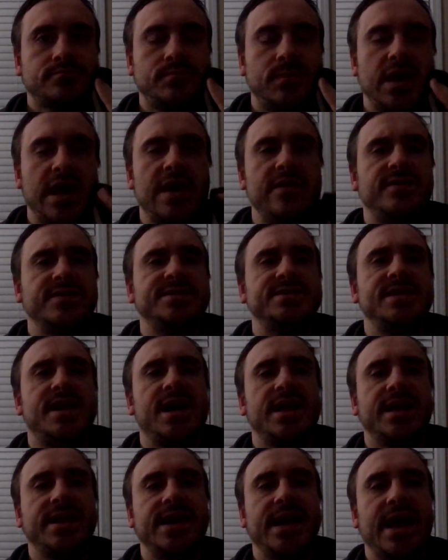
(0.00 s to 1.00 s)
If it's
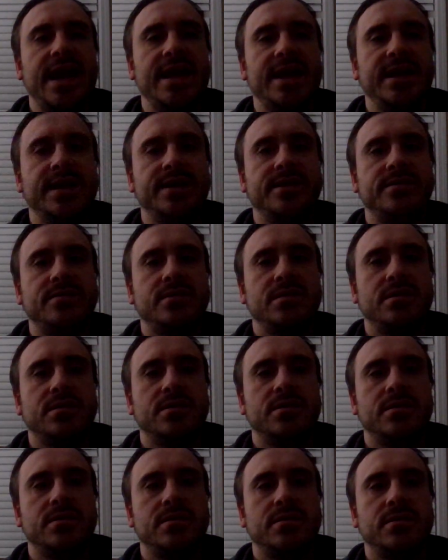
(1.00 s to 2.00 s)
not Akkadian,
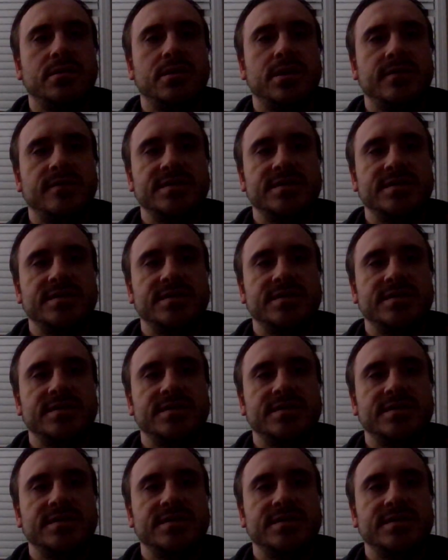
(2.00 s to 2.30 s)
if